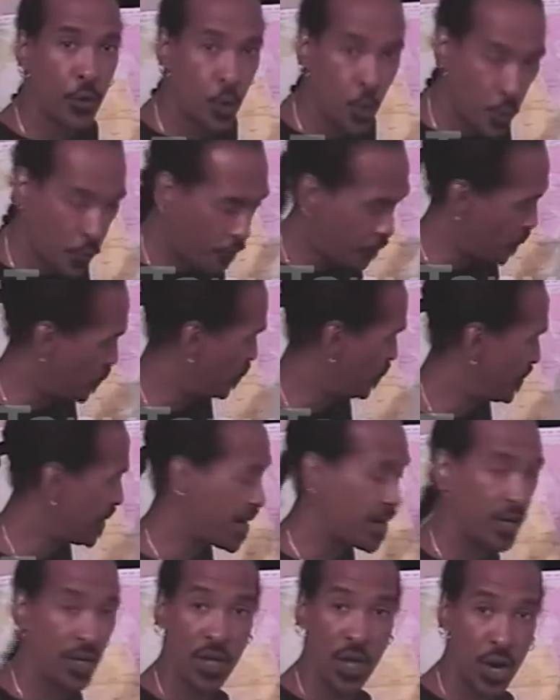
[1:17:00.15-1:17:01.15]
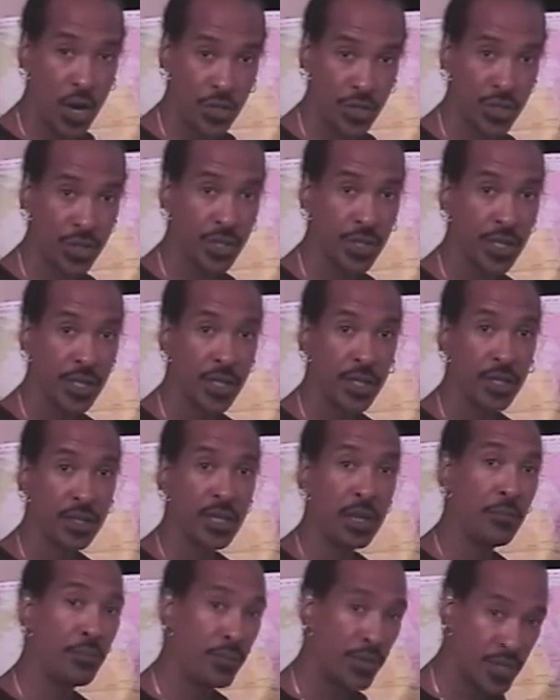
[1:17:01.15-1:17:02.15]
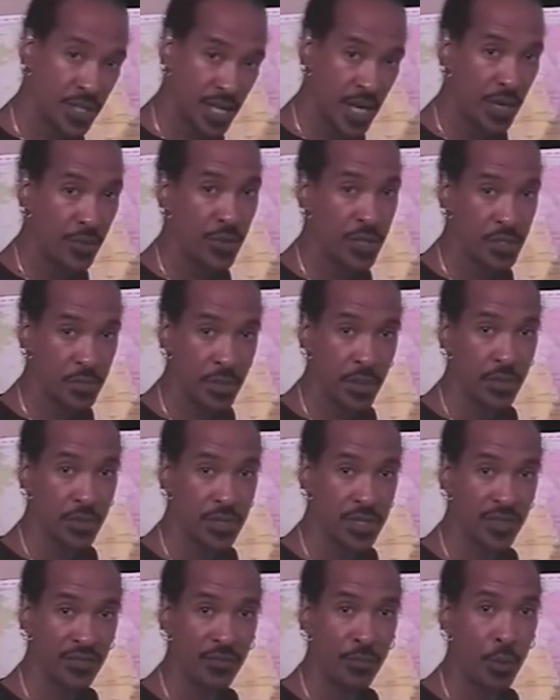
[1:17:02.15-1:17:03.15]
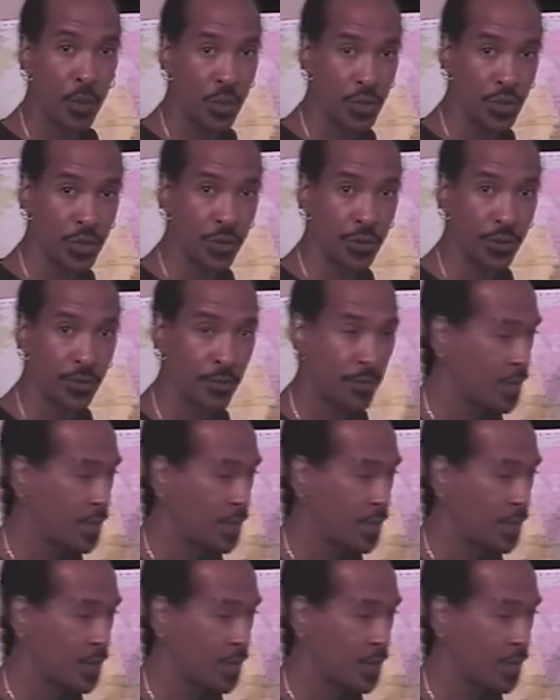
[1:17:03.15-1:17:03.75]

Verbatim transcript: Khufu that are larger than Prince Henry's boats of Portugal.